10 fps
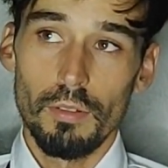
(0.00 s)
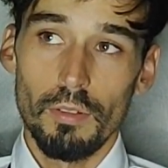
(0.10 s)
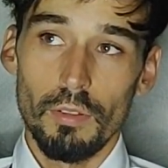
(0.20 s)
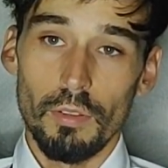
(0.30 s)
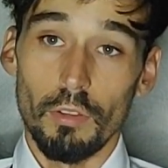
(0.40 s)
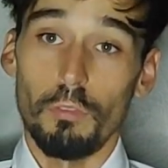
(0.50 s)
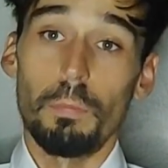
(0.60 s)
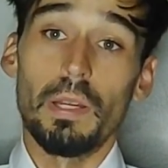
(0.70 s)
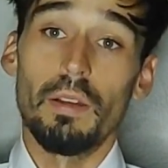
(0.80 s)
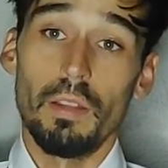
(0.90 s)
the
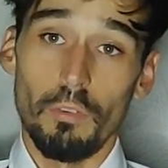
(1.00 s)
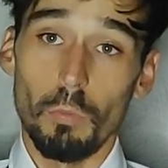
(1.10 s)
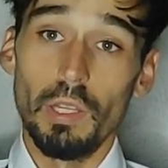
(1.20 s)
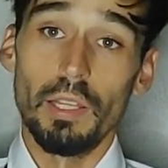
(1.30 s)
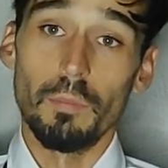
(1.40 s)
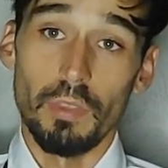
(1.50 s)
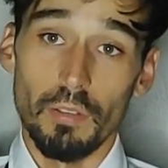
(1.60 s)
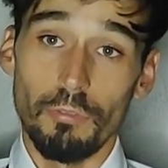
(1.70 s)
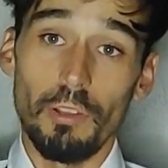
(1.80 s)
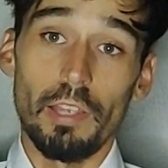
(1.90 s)
spirit is willing, but the
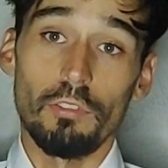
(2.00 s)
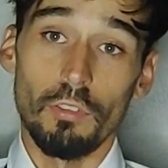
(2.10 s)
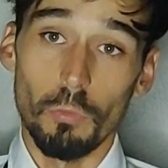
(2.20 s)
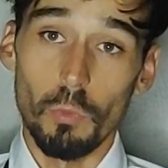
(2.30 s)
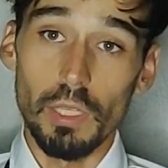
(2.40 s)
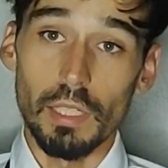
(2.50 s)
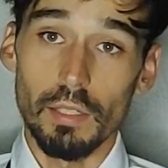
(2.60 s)
flesh is weak.